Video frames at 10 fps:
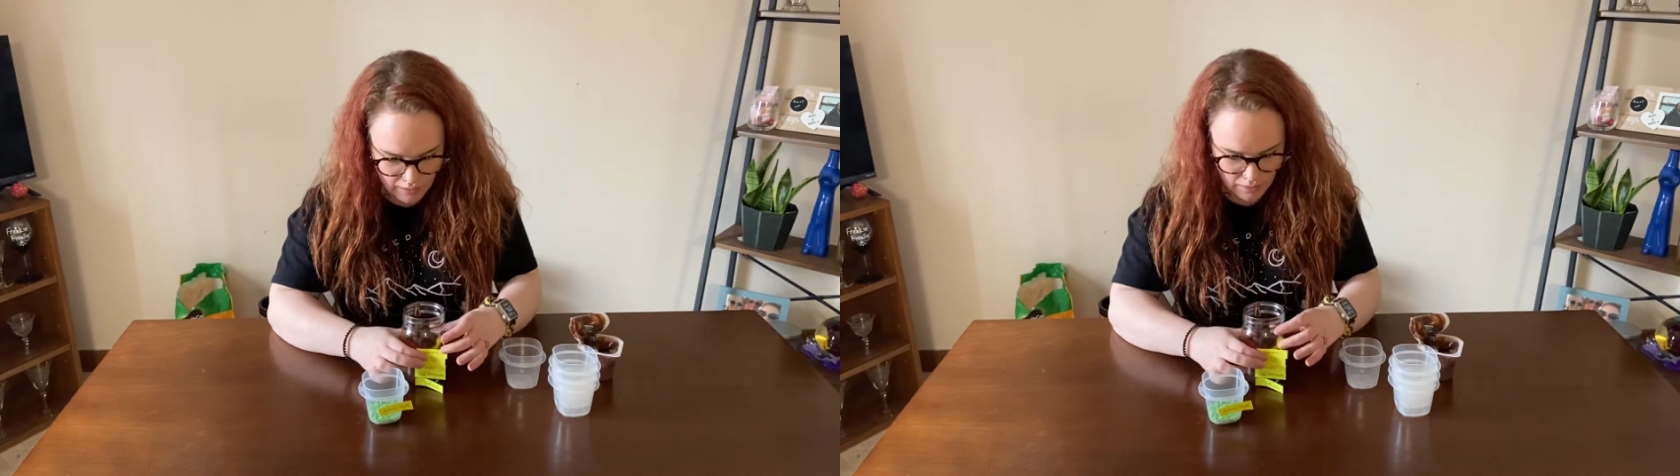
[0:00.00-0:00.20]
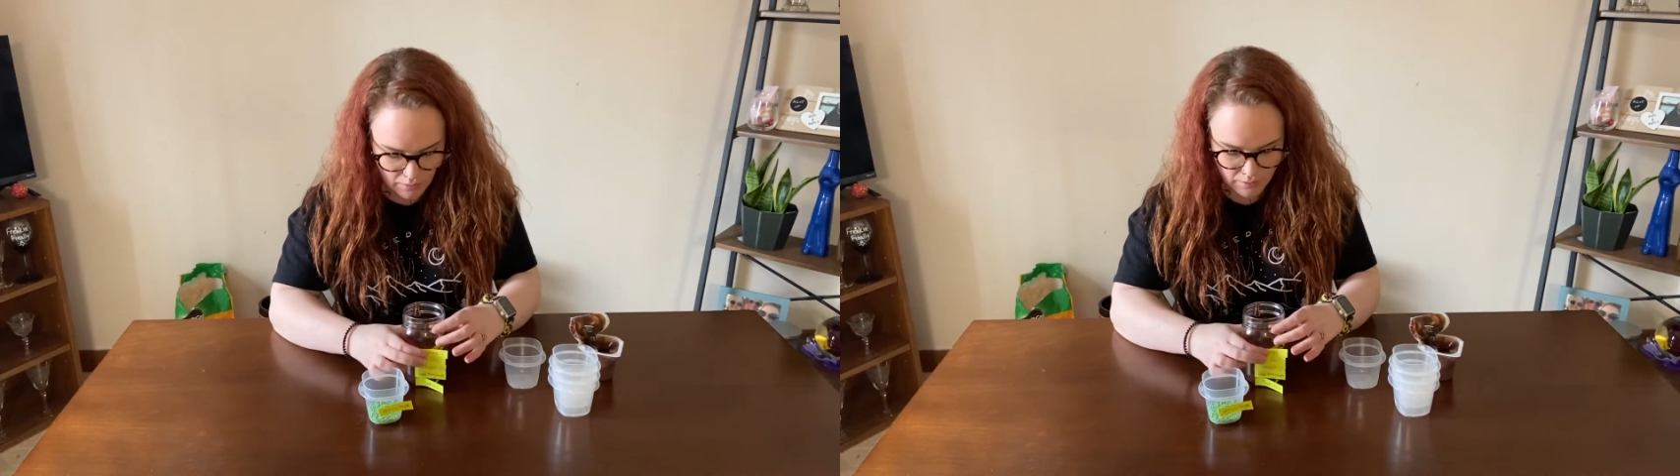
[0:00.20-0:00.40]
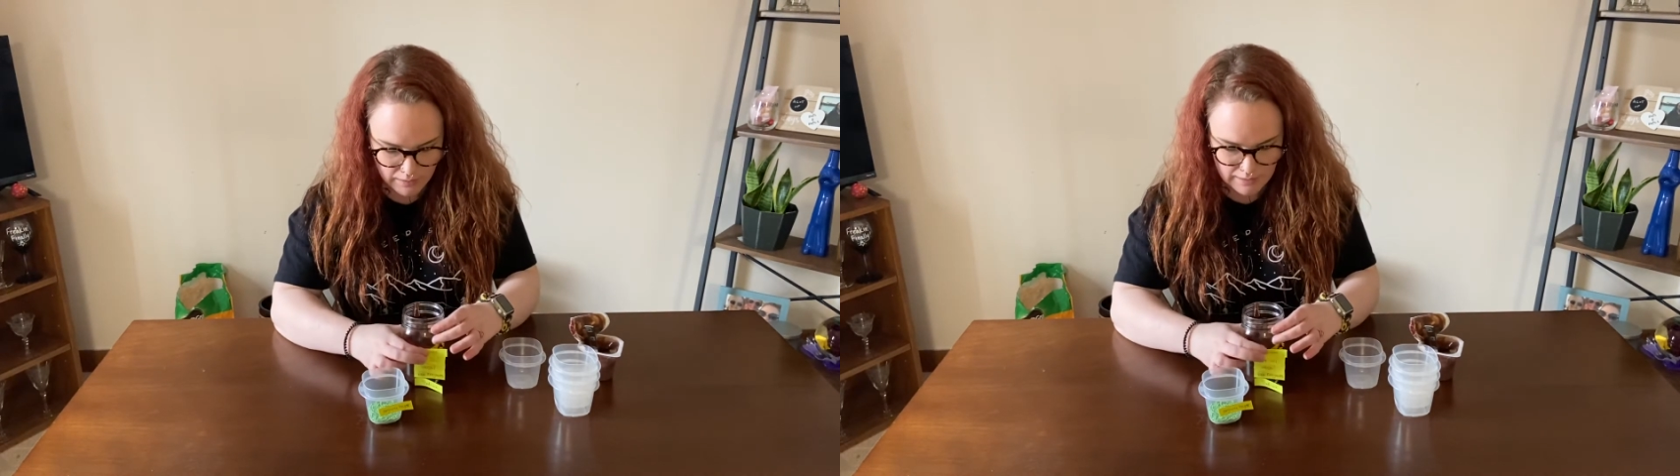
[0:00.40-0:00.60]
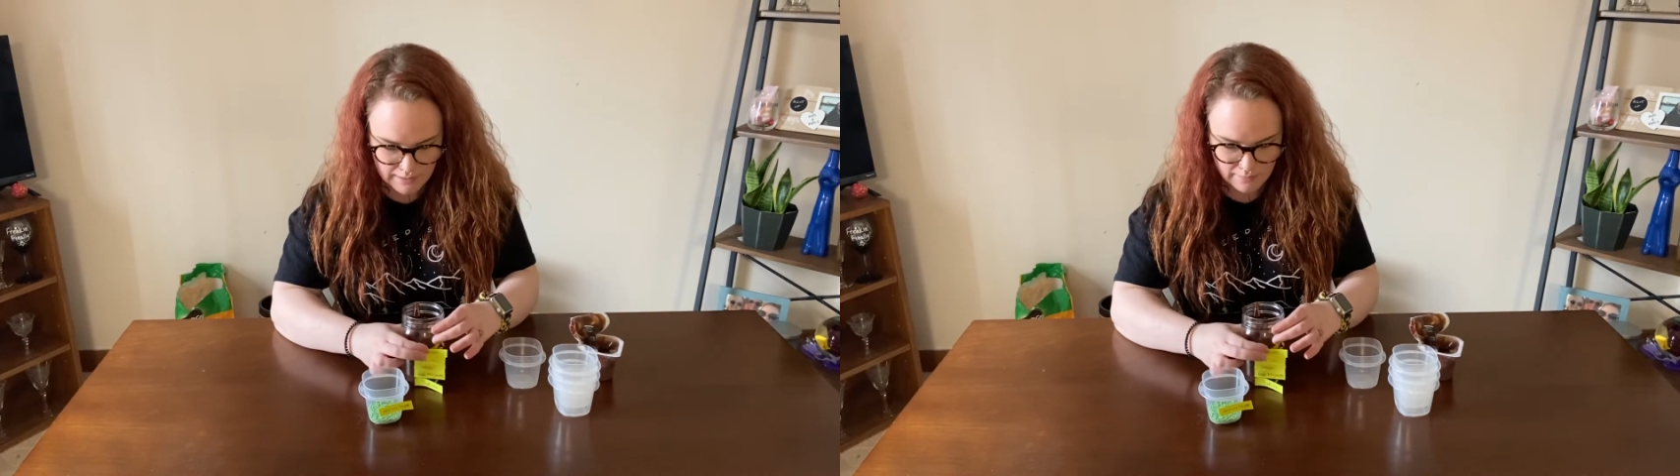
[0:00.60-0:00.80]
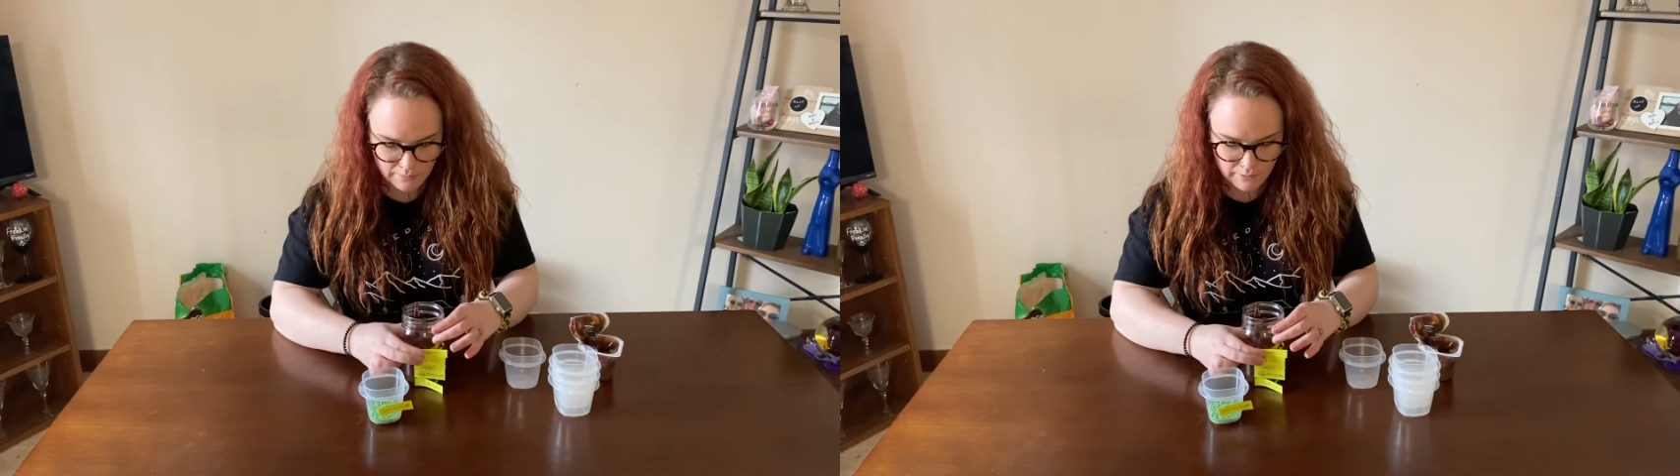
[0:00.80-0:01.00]

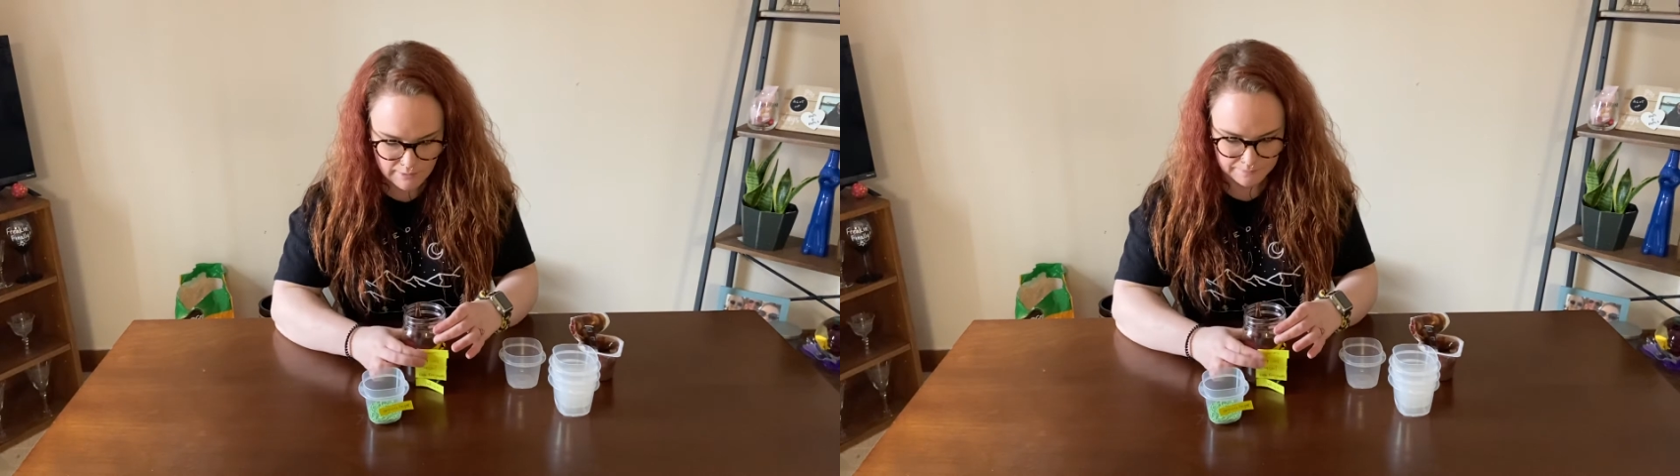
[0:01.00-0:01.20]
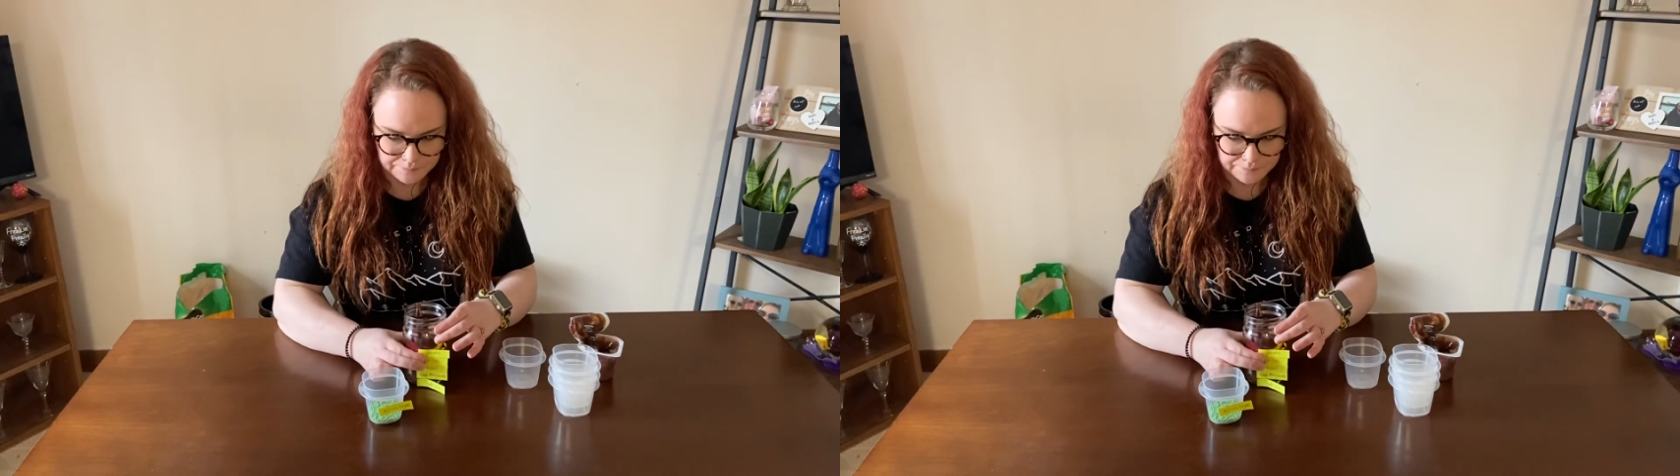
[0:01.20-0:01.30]
organisms.